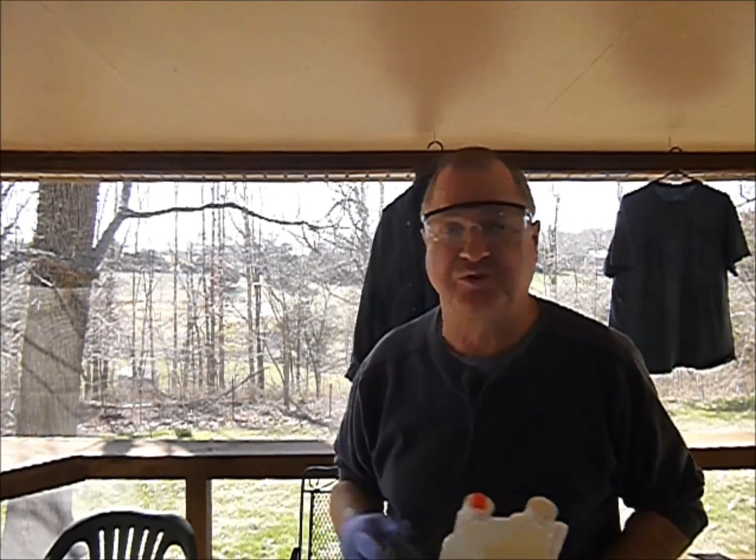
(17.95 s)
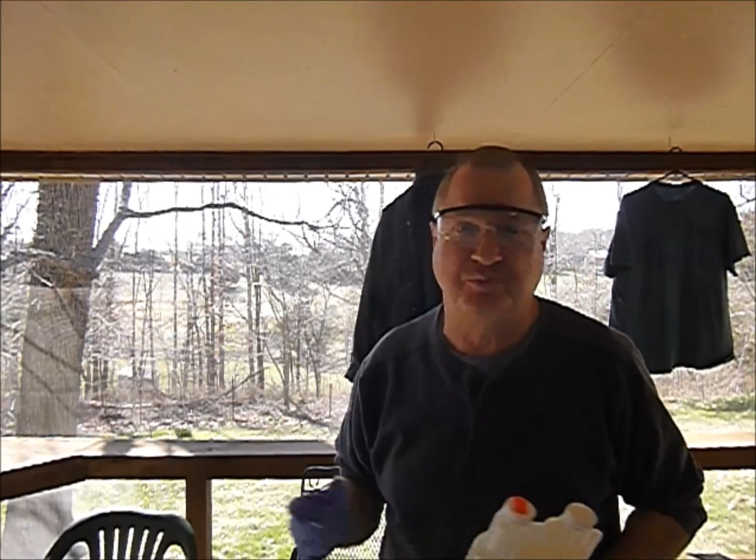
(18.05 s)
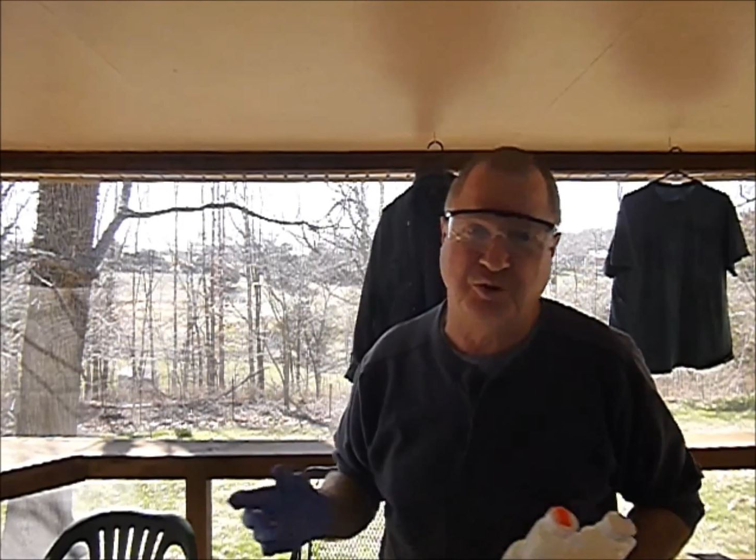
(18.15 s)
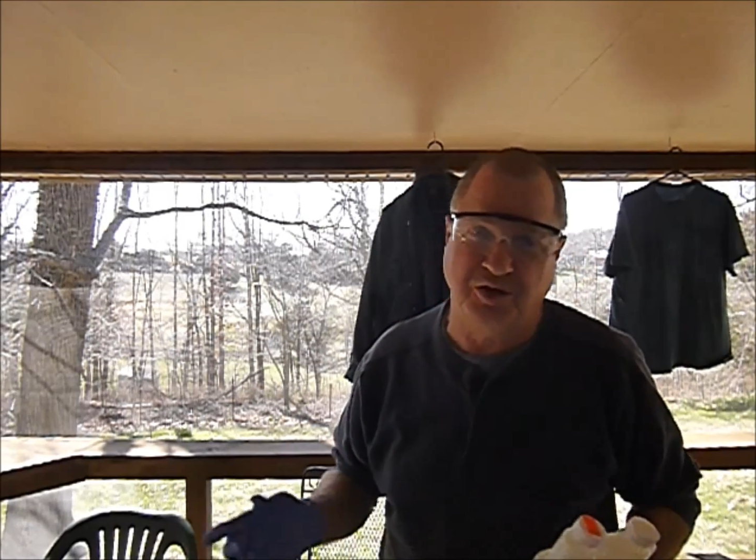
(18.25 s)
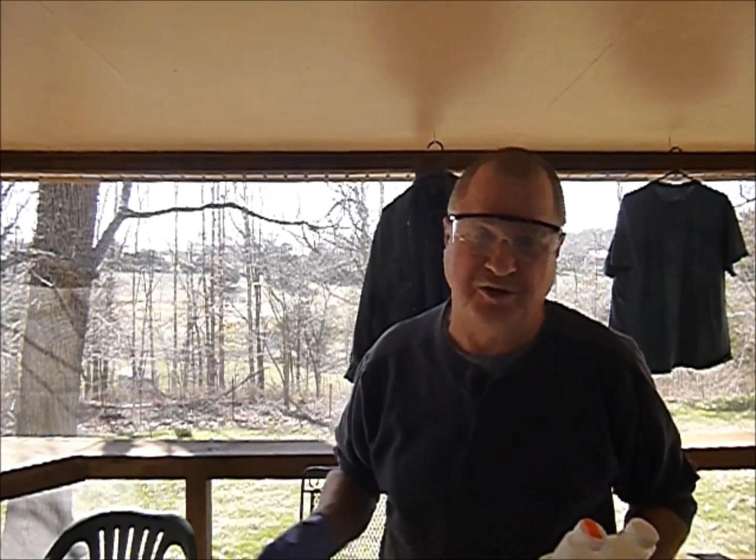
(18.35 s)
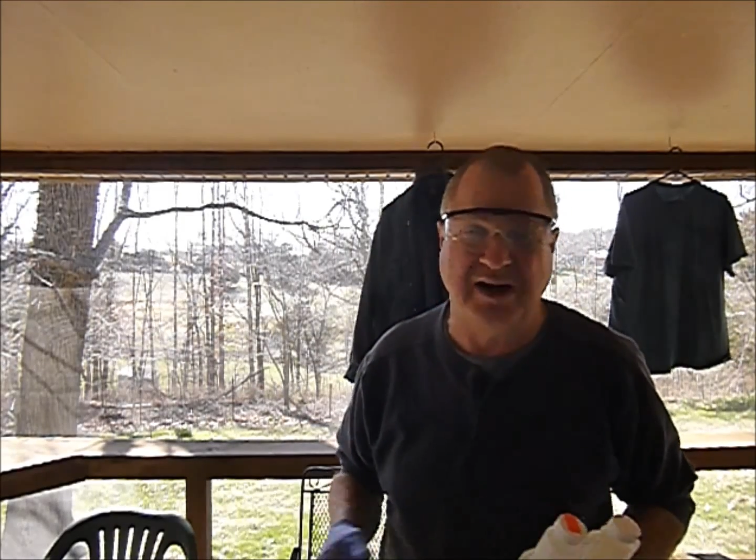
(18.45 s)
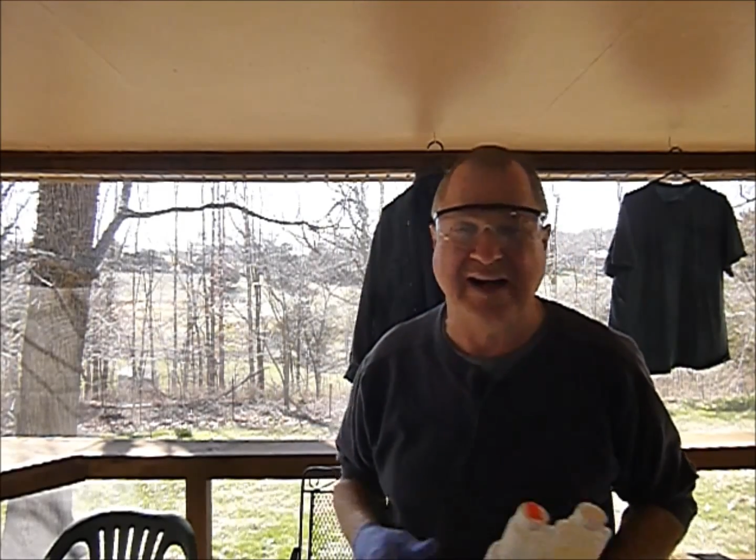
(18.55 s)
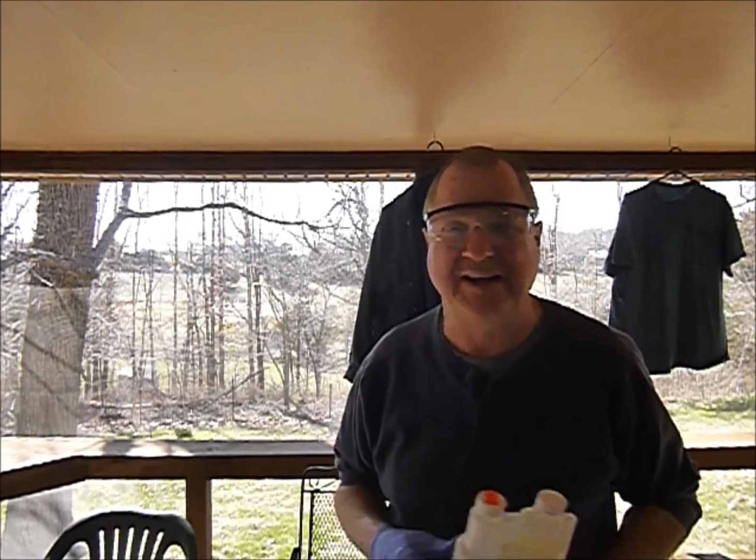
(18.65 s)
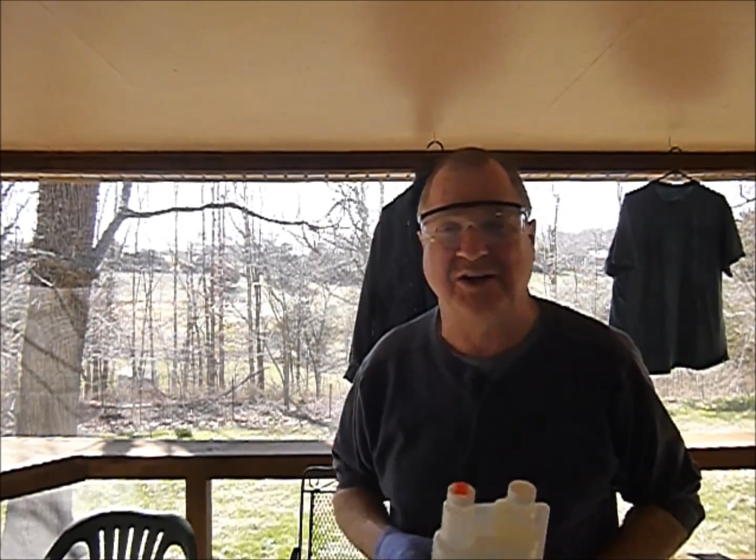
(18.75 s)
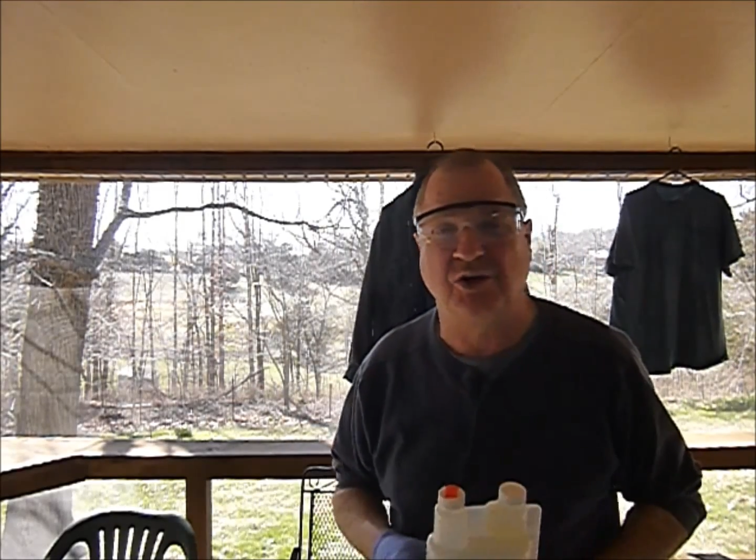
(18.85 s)
you can put it on your
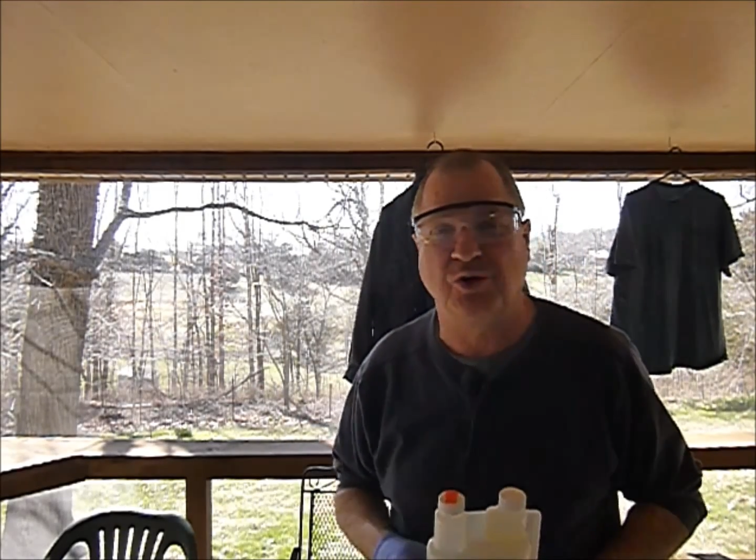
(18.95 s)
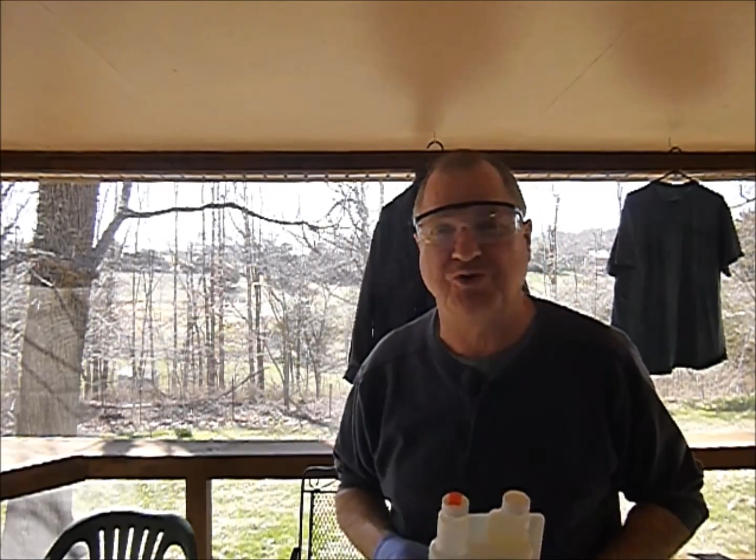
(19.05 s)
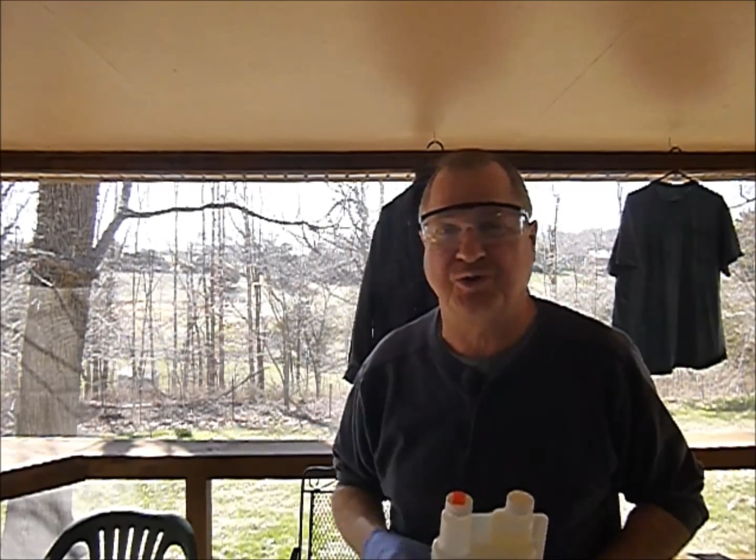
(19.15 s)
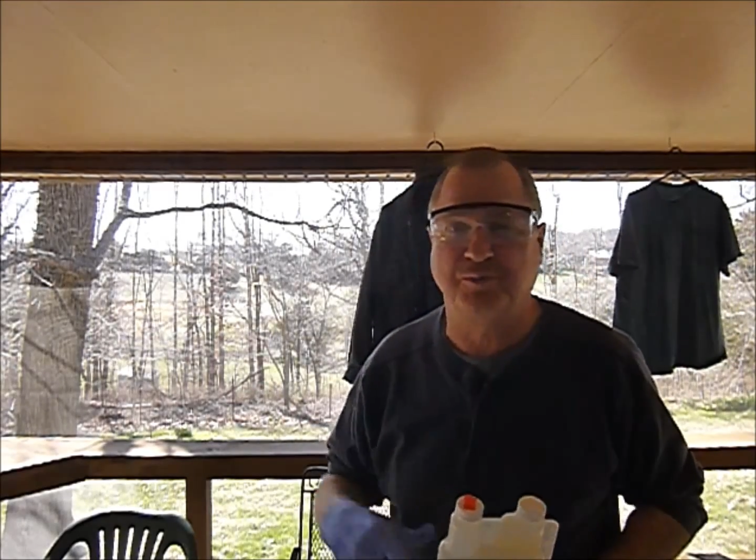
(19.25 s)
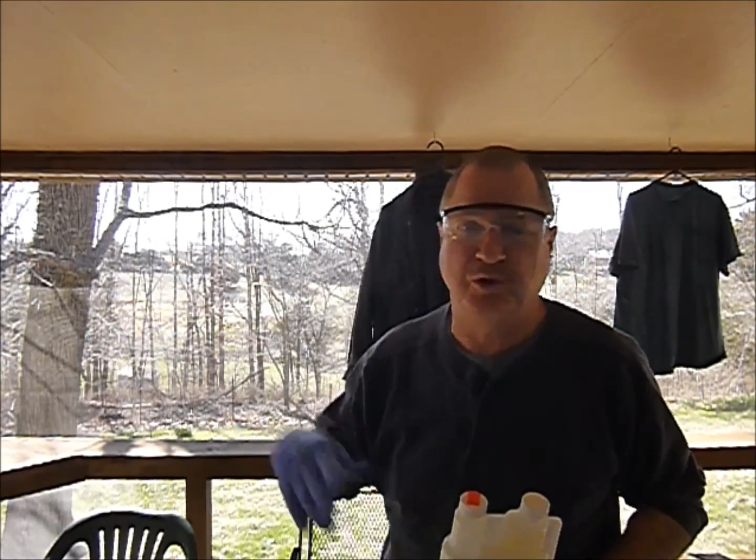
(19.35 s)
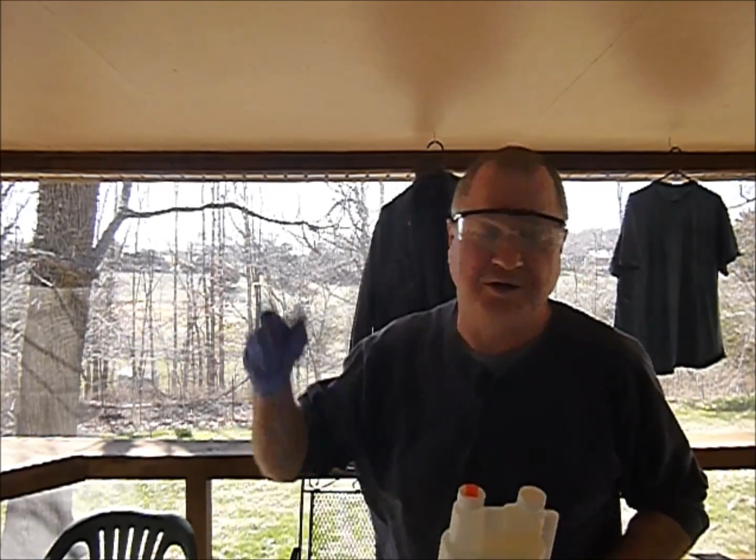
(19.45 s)
hiking clothes, you can put